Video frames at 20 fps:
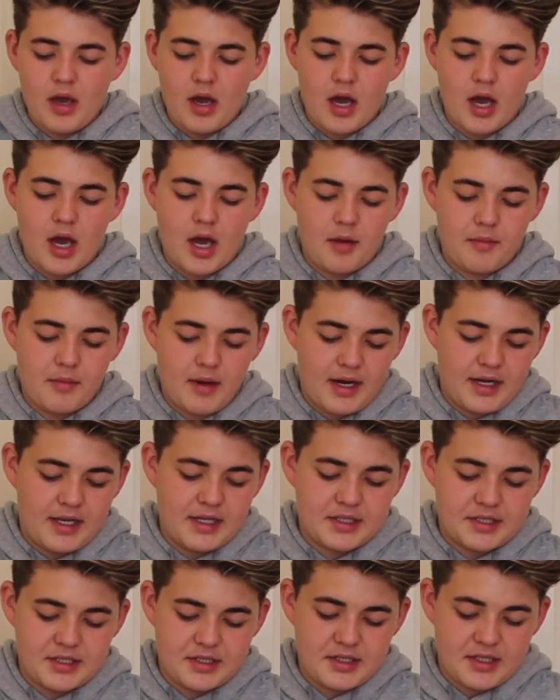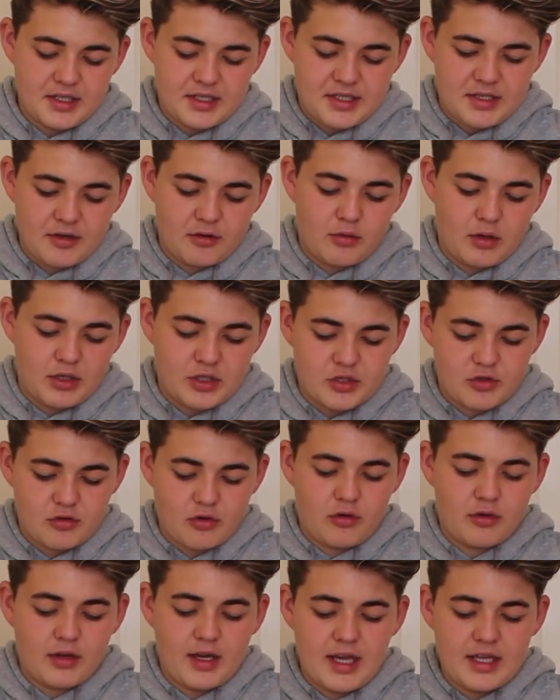And it's still quite
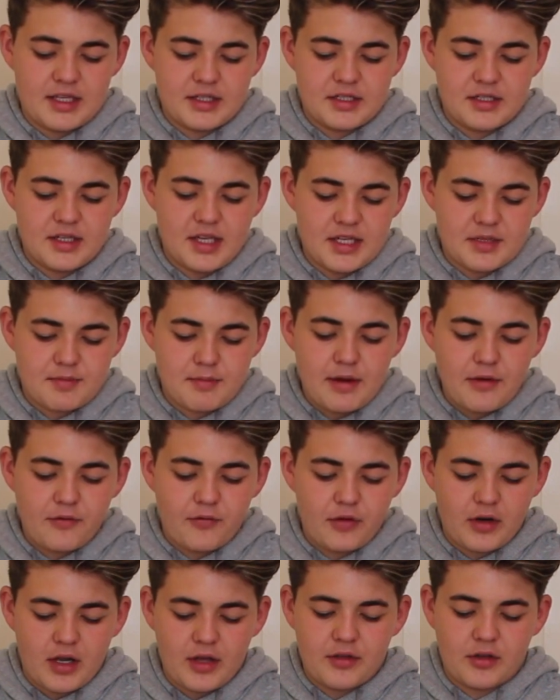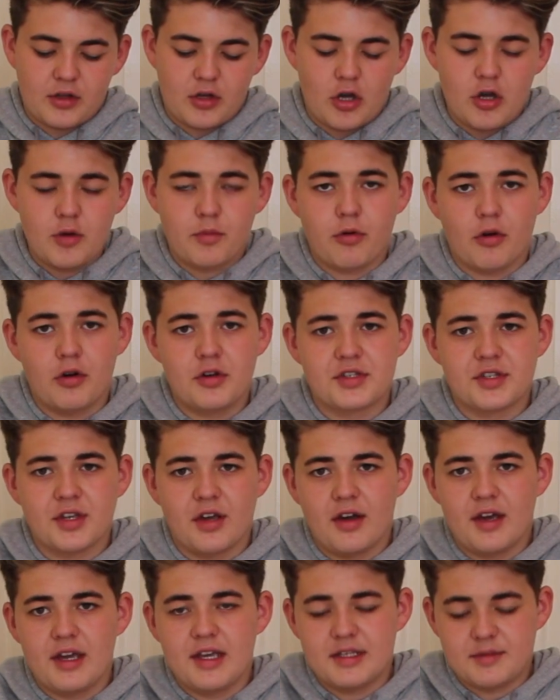strong. It's meant for like the GoPro
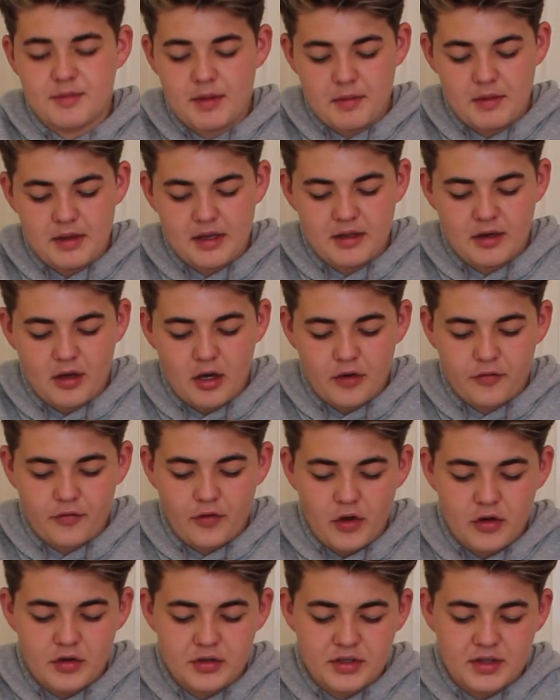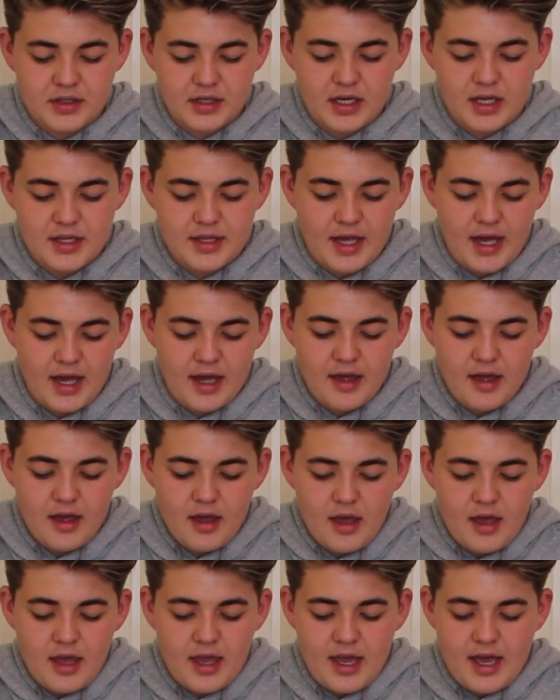size, maybe an iPhone or something like that.
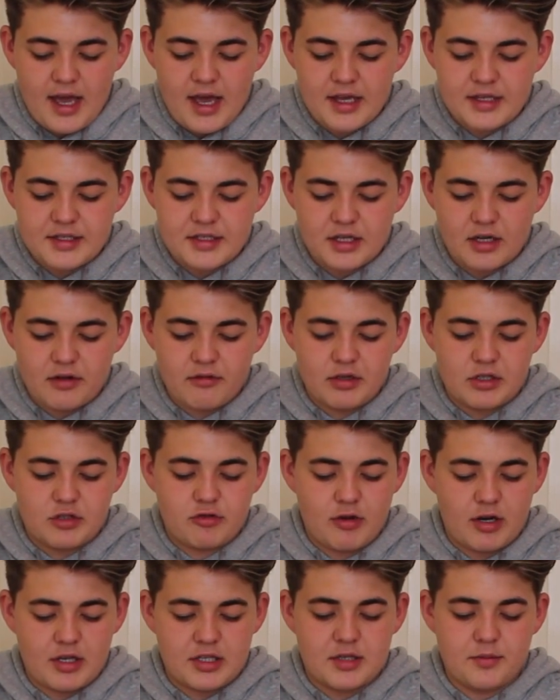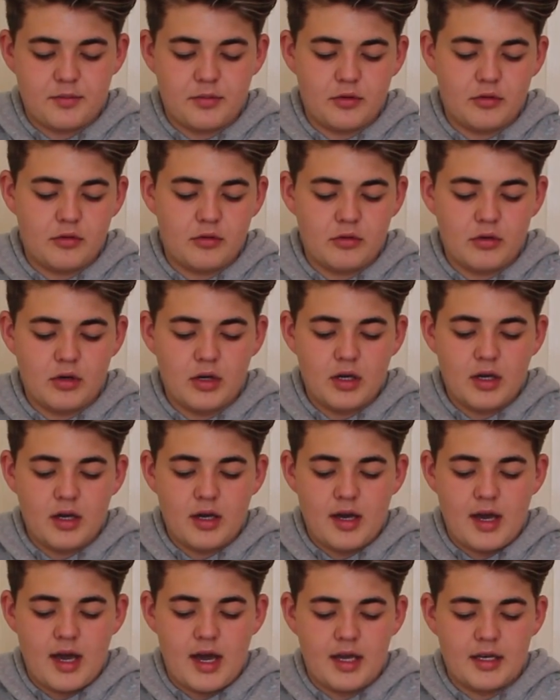It has a retractable
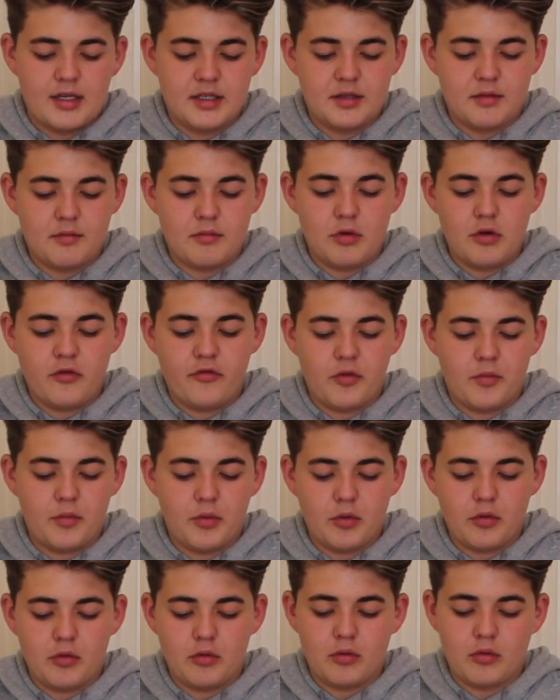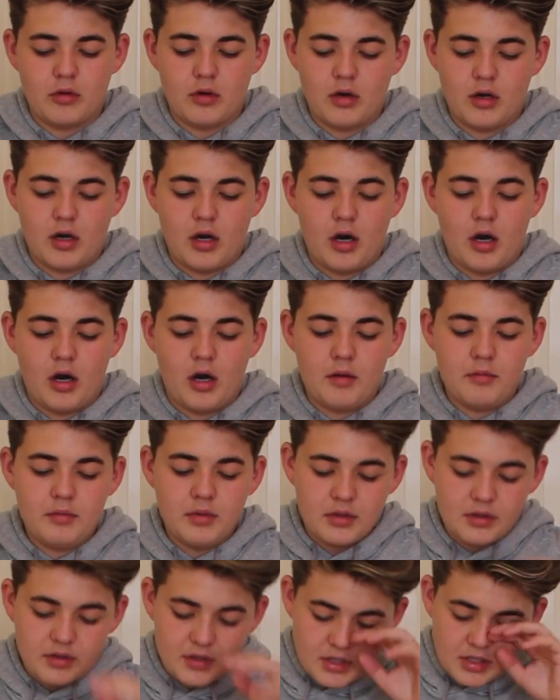and movable arm
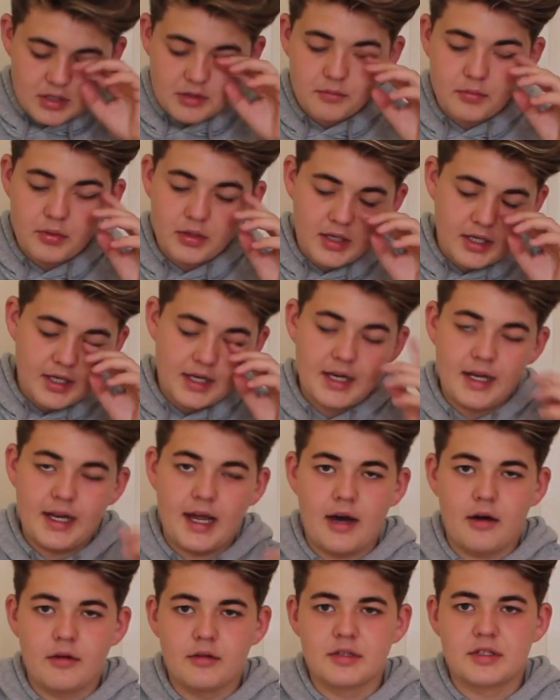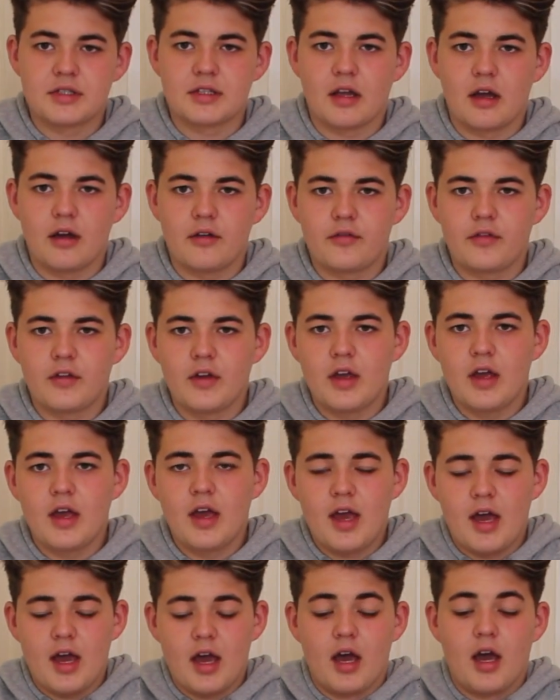that you can pull in and out and stuff,
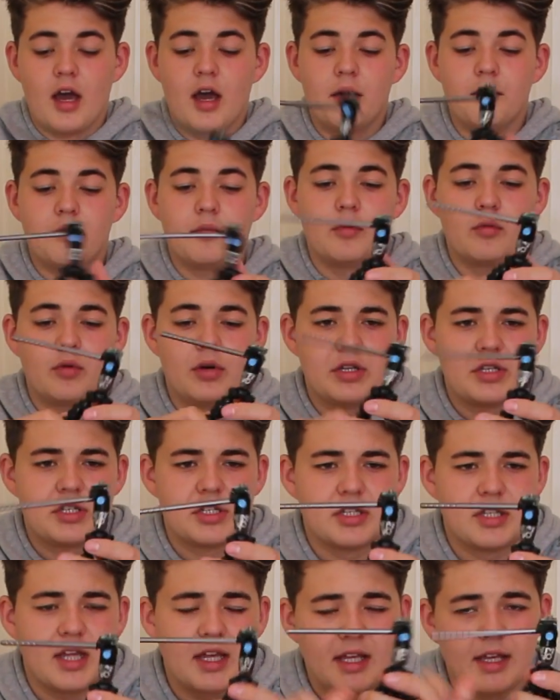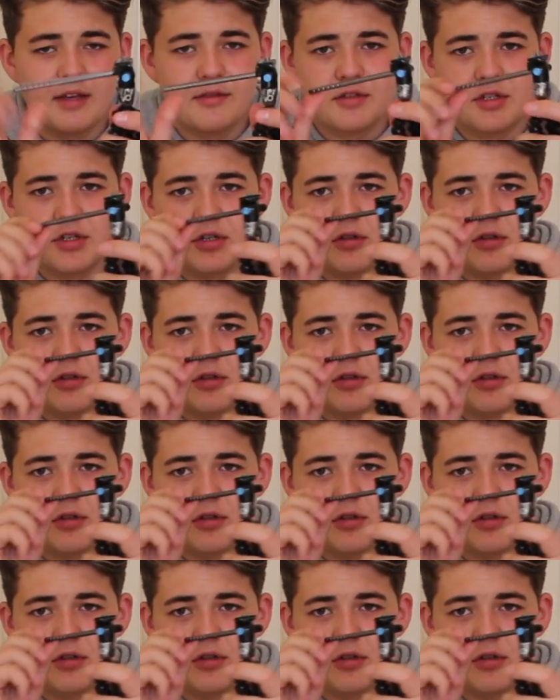which then gives